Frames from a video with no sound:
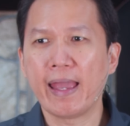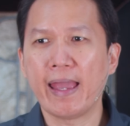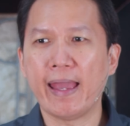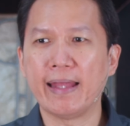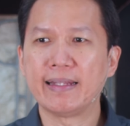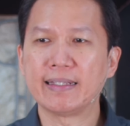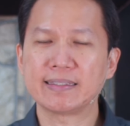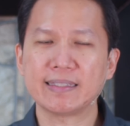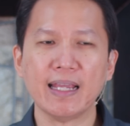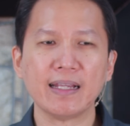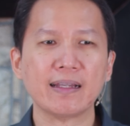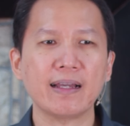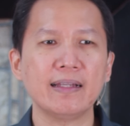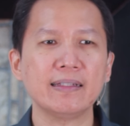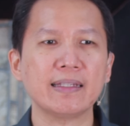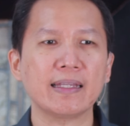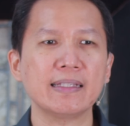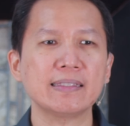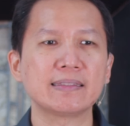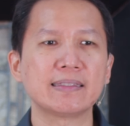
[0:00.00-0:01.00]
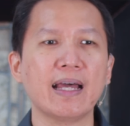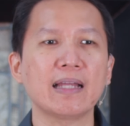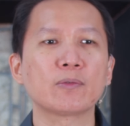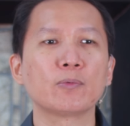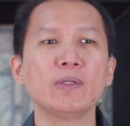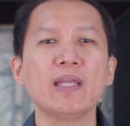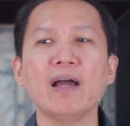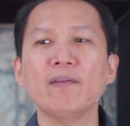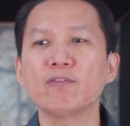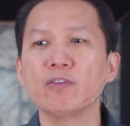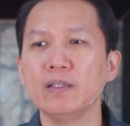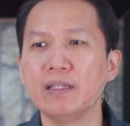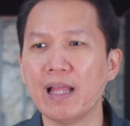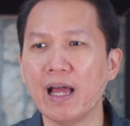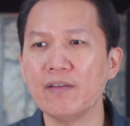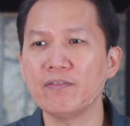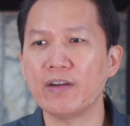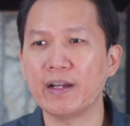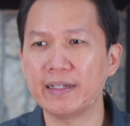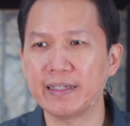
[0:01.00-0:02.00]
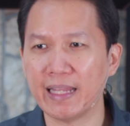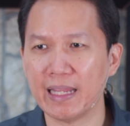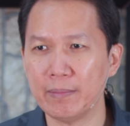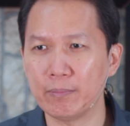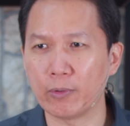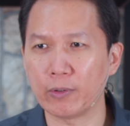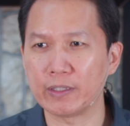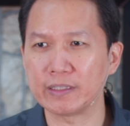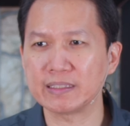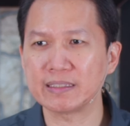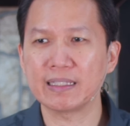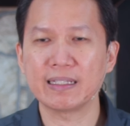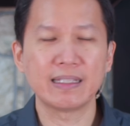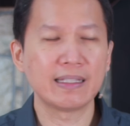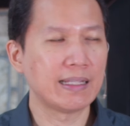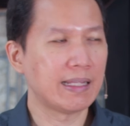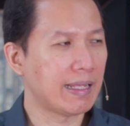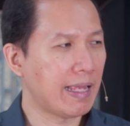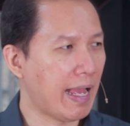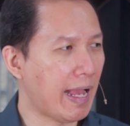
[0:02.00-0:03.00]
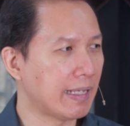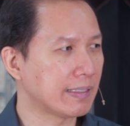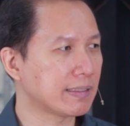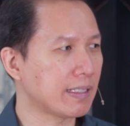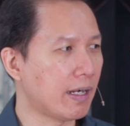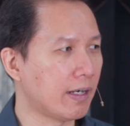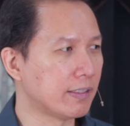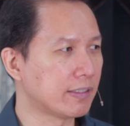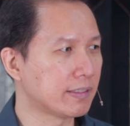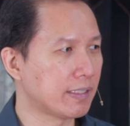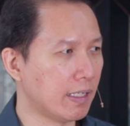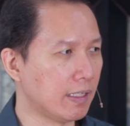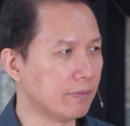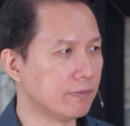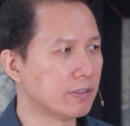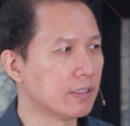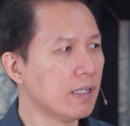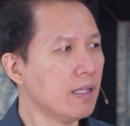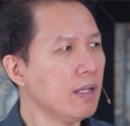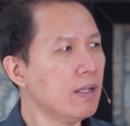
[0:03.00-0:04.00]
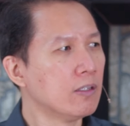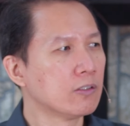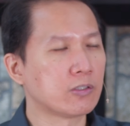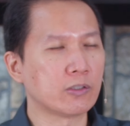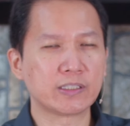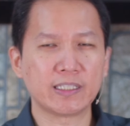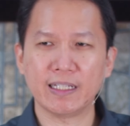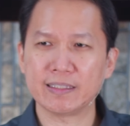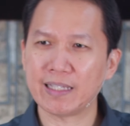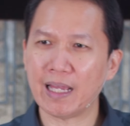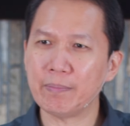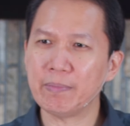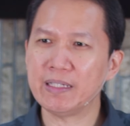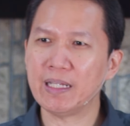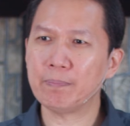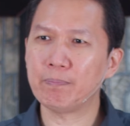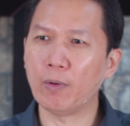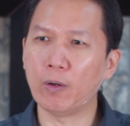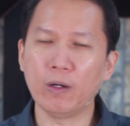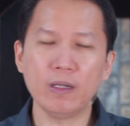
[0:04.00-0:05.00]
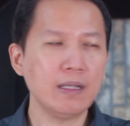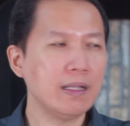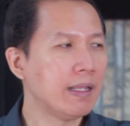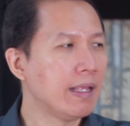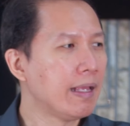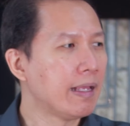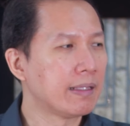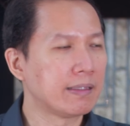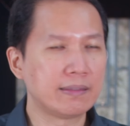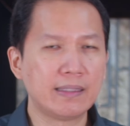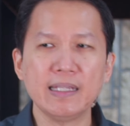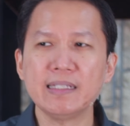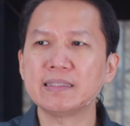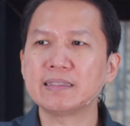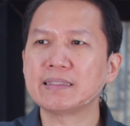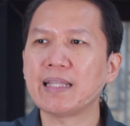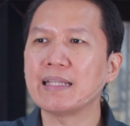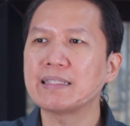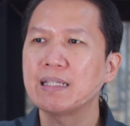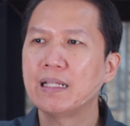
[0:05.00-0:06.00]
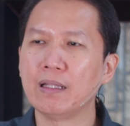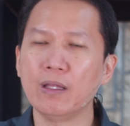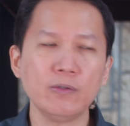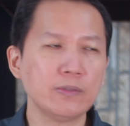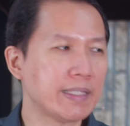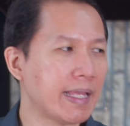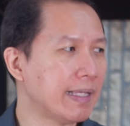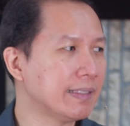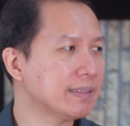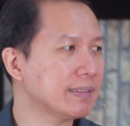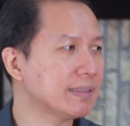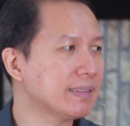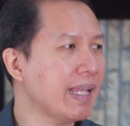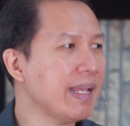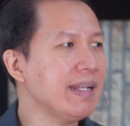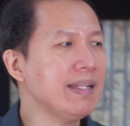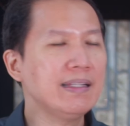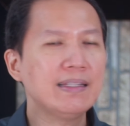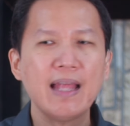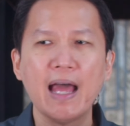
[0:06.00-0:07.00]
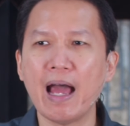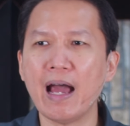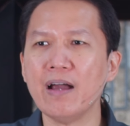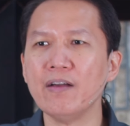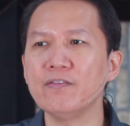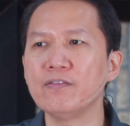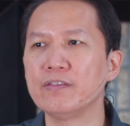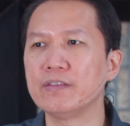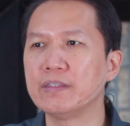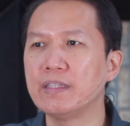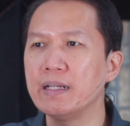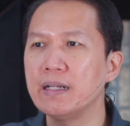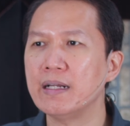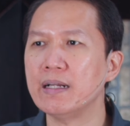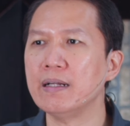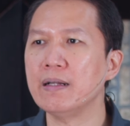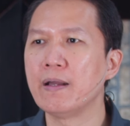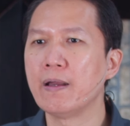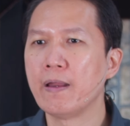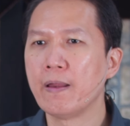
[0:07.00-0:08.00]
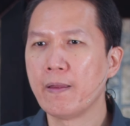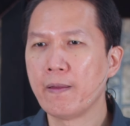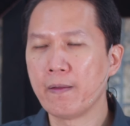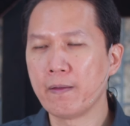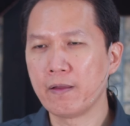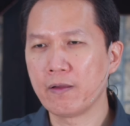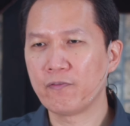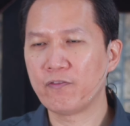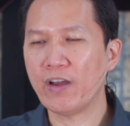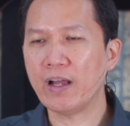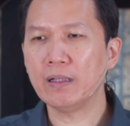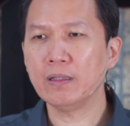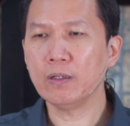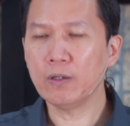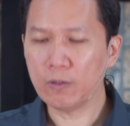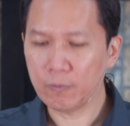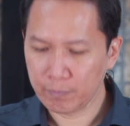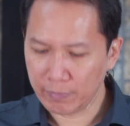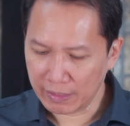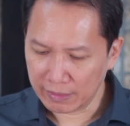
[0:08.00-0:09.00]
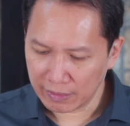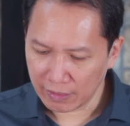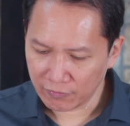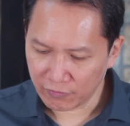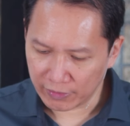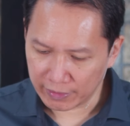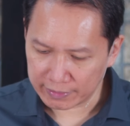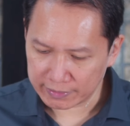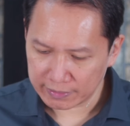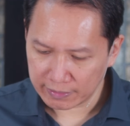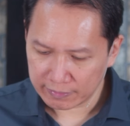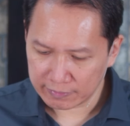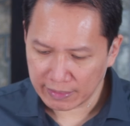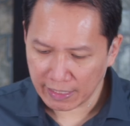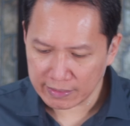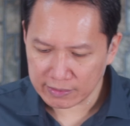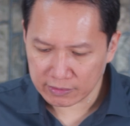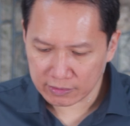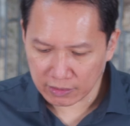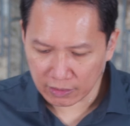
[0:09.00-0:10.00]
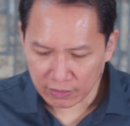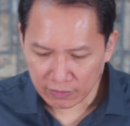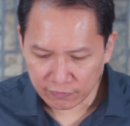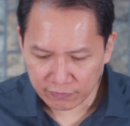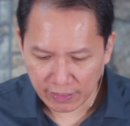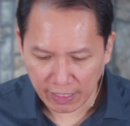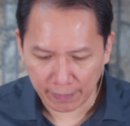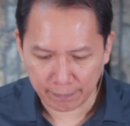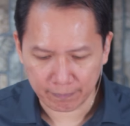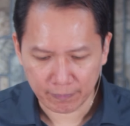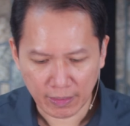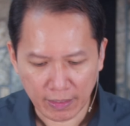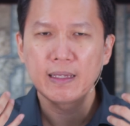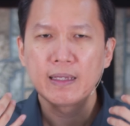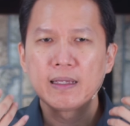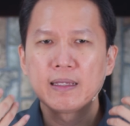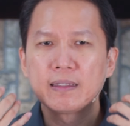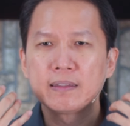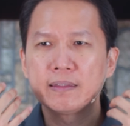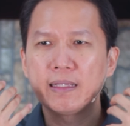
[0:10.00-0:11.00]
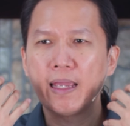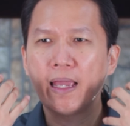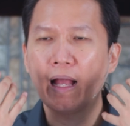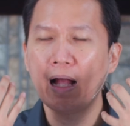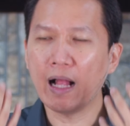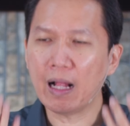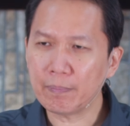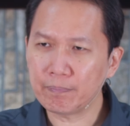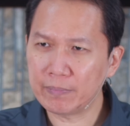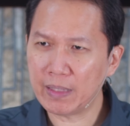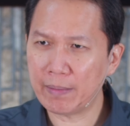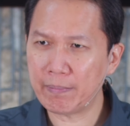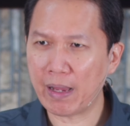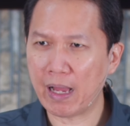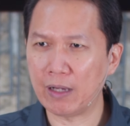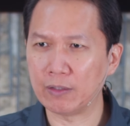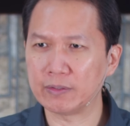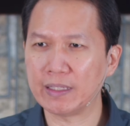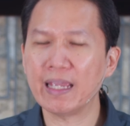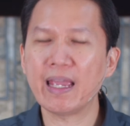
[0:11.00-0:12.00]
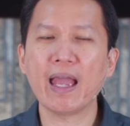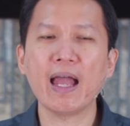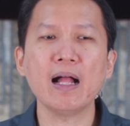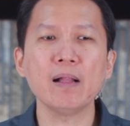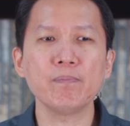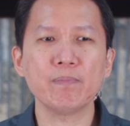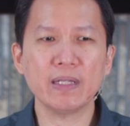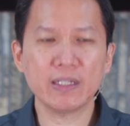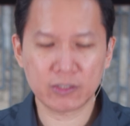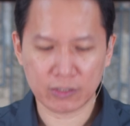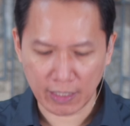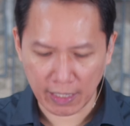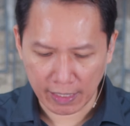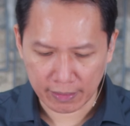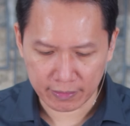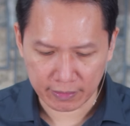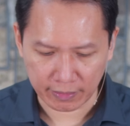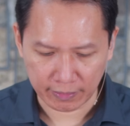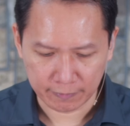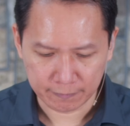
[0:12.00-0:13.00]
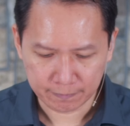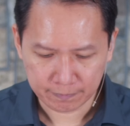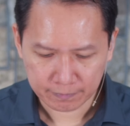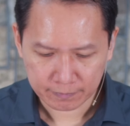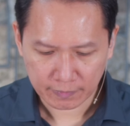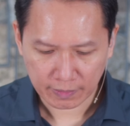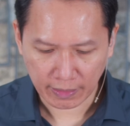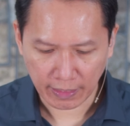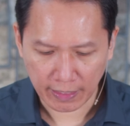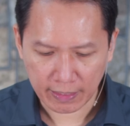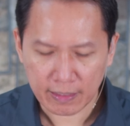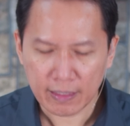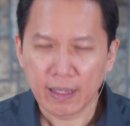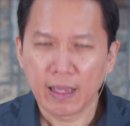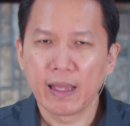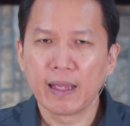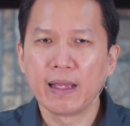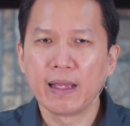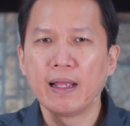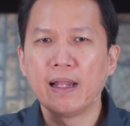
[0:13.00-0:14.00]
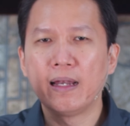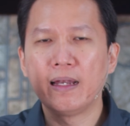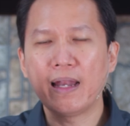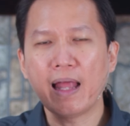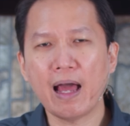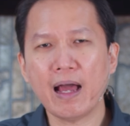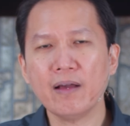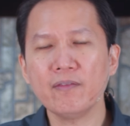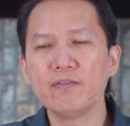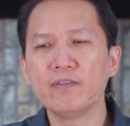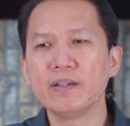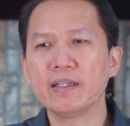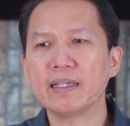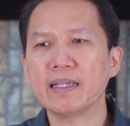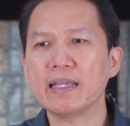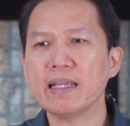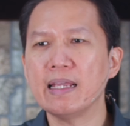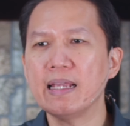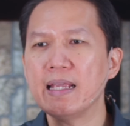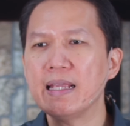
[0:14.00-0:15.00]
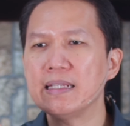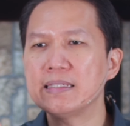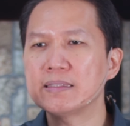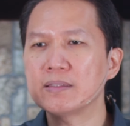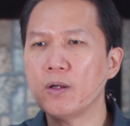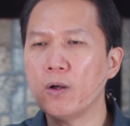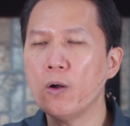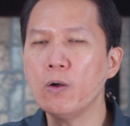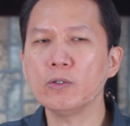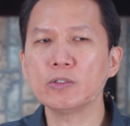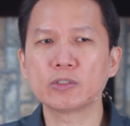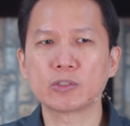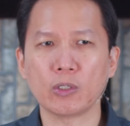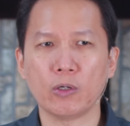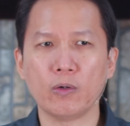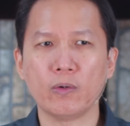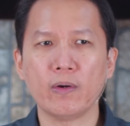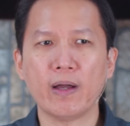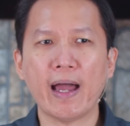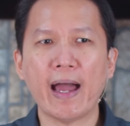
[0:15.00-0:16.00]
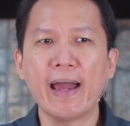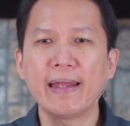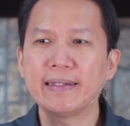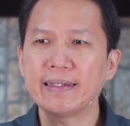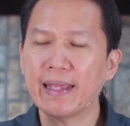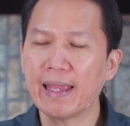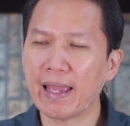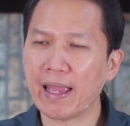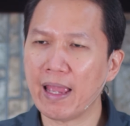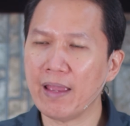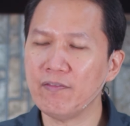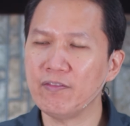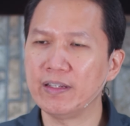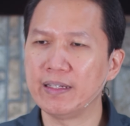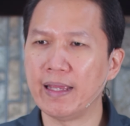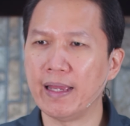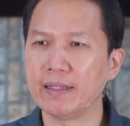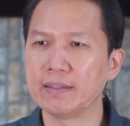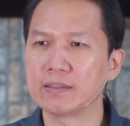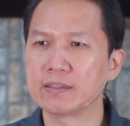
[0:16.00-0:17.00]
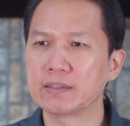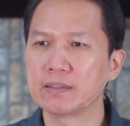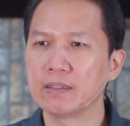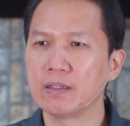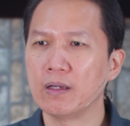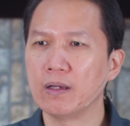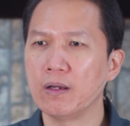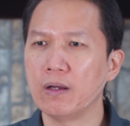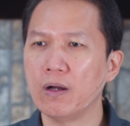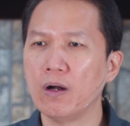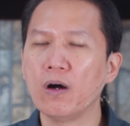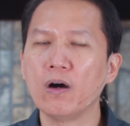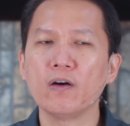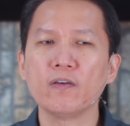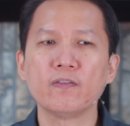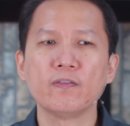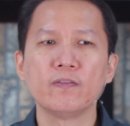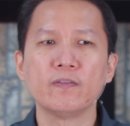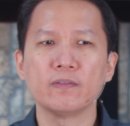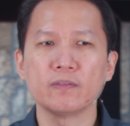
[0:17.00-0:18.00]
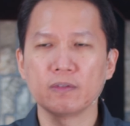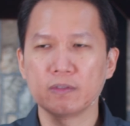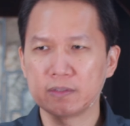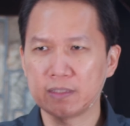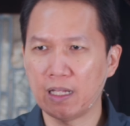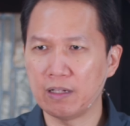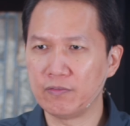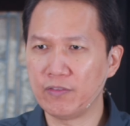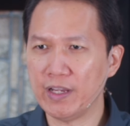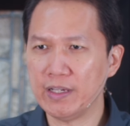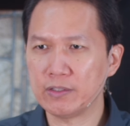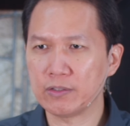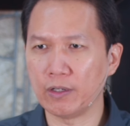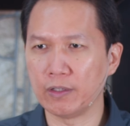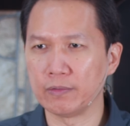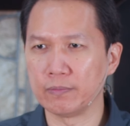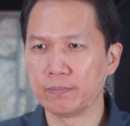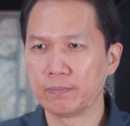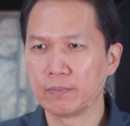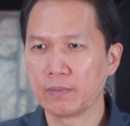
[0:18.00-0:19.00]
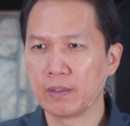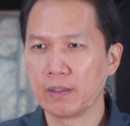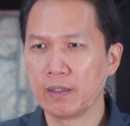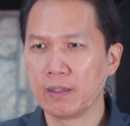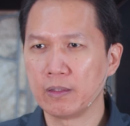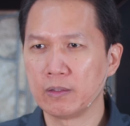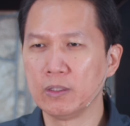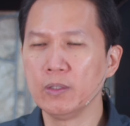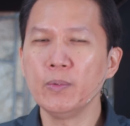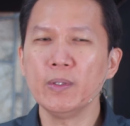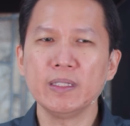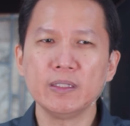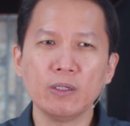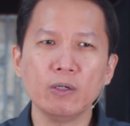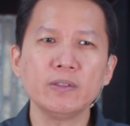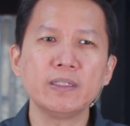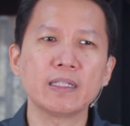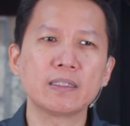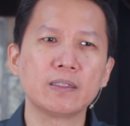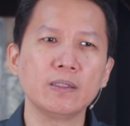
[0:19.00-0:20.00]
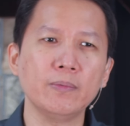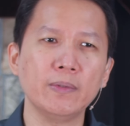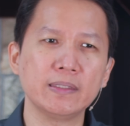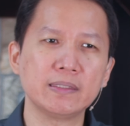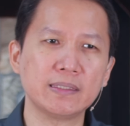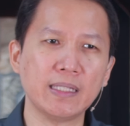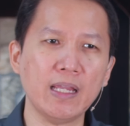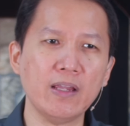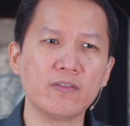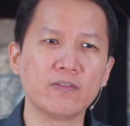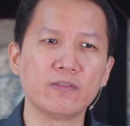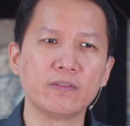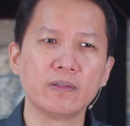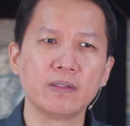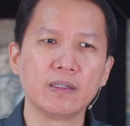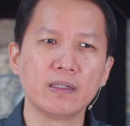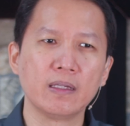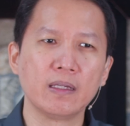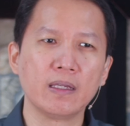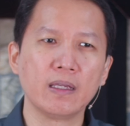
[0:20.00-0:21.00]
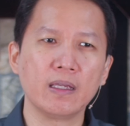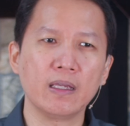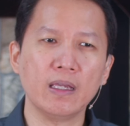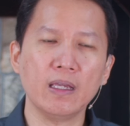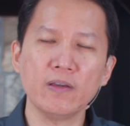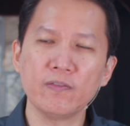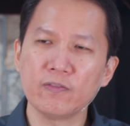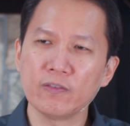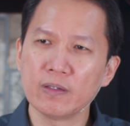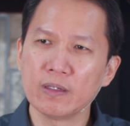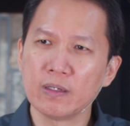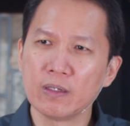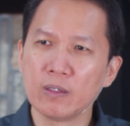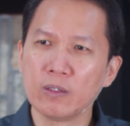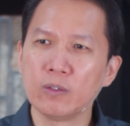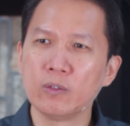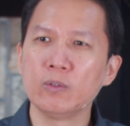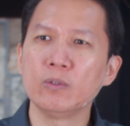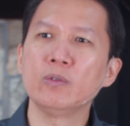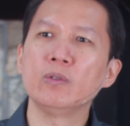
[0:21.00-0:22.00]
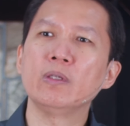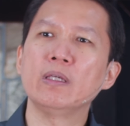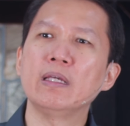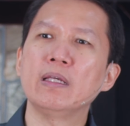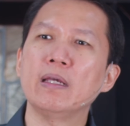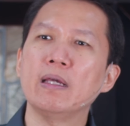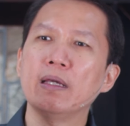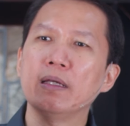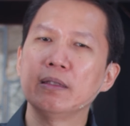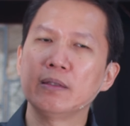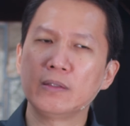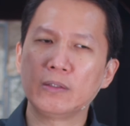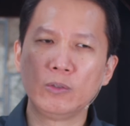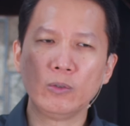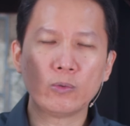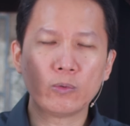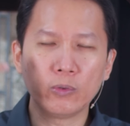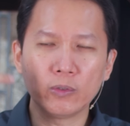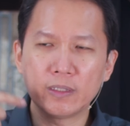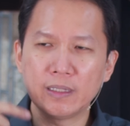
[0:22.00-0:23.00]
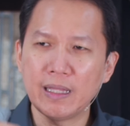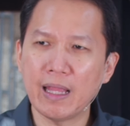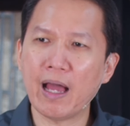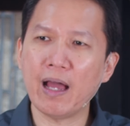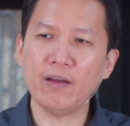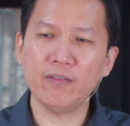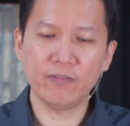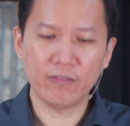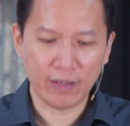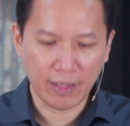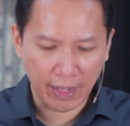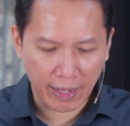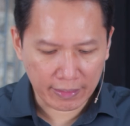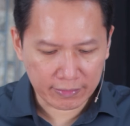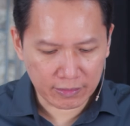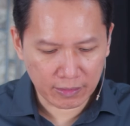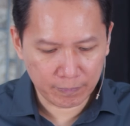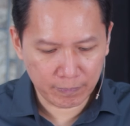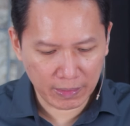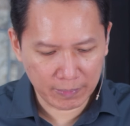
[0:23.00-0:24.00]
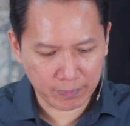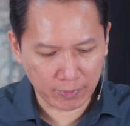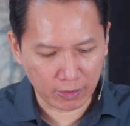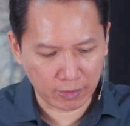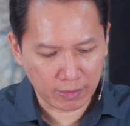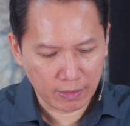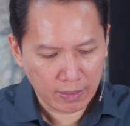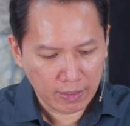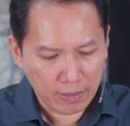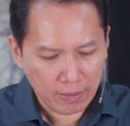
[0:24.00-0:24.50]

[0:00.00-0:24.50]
And the second is that we have to love our neighbors as ourselves. So sinasabi ni Paul, these Thessalonians, they love their fellow believers. They serve them. They help them out. They help each other. Okay? Love is also an evidence of salvation. You will know that you were saved if you could love other people.